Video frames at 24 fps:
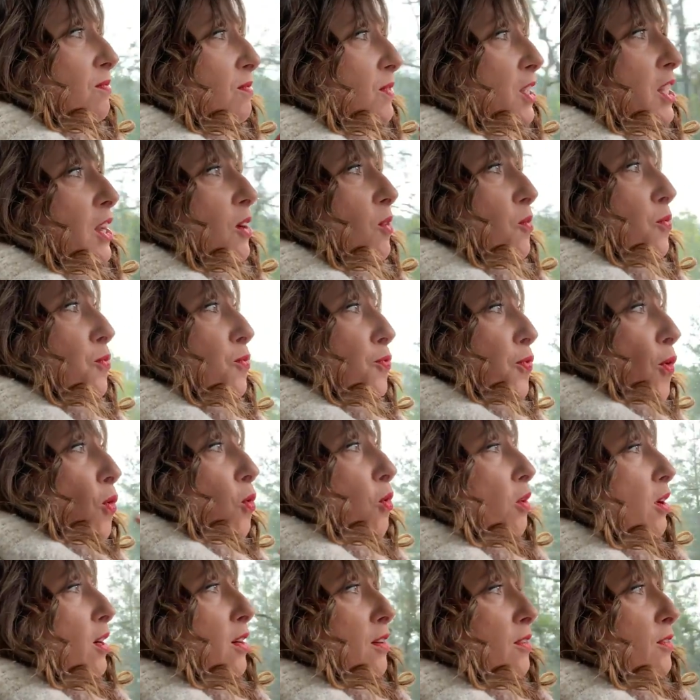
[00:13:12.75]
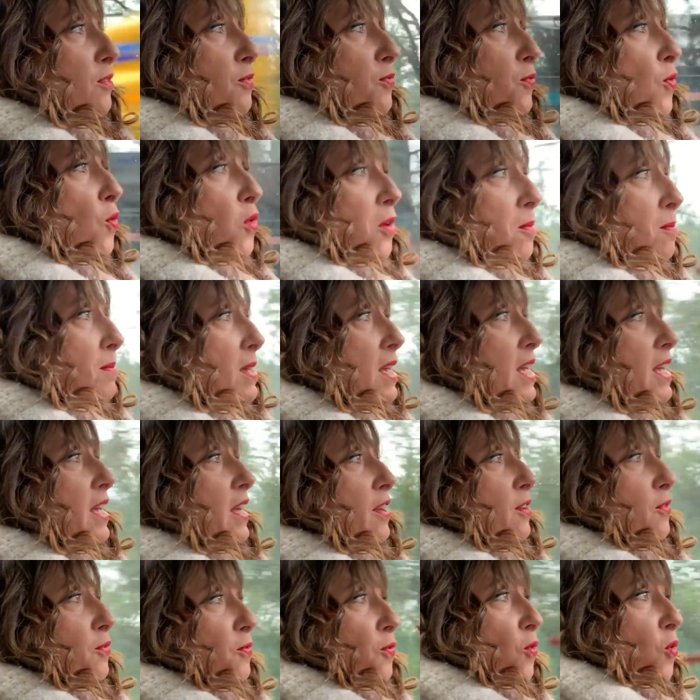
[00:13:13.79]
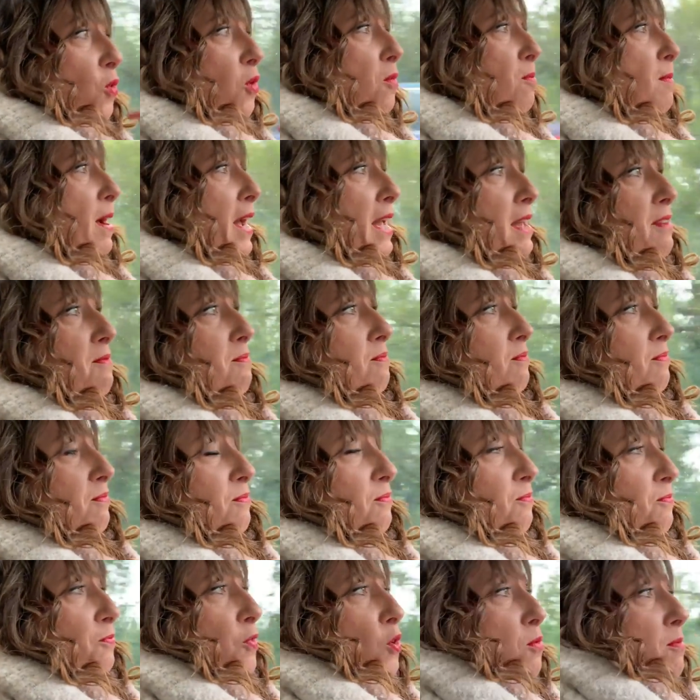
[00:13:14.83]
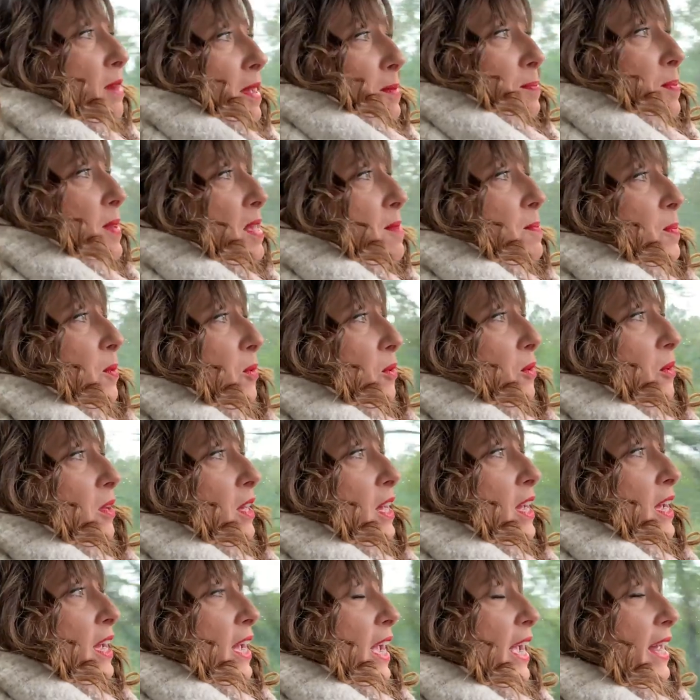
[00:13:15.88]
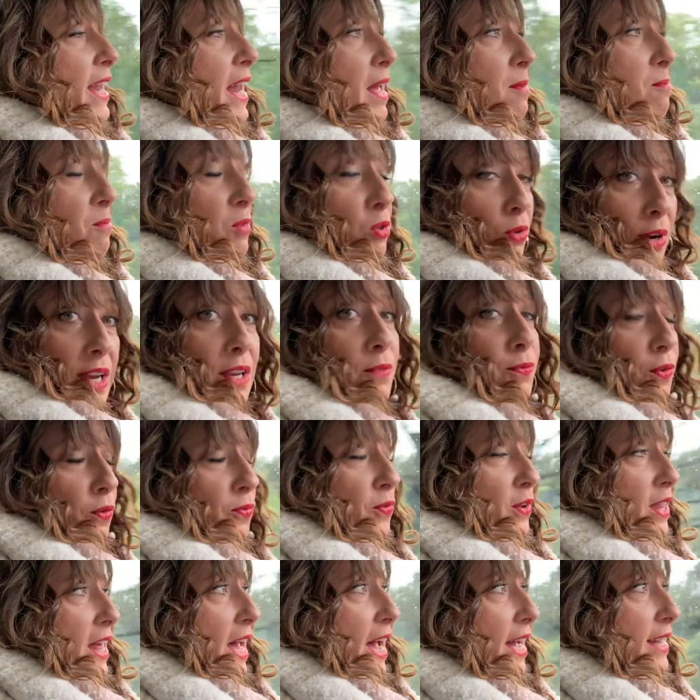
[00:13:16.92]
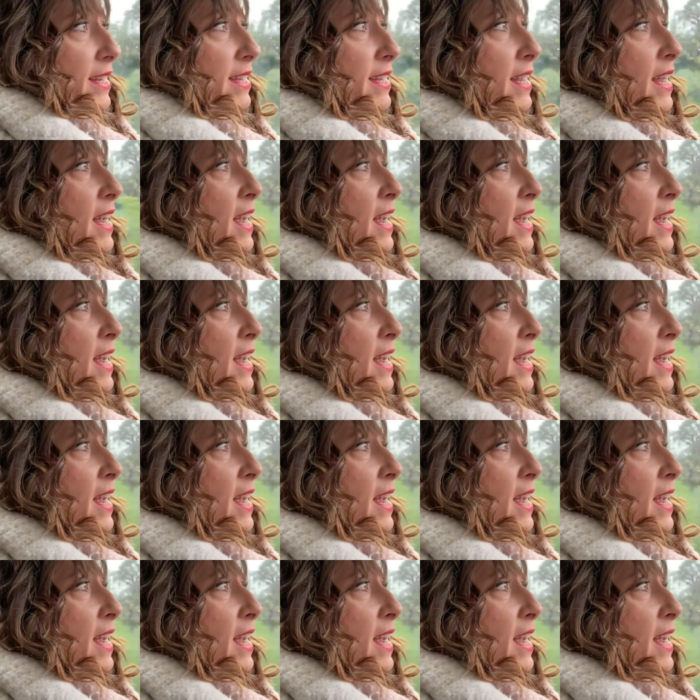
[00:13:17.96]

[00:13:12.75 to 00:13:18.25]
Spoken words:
you know, for me and for my people, and I'm grateful for that.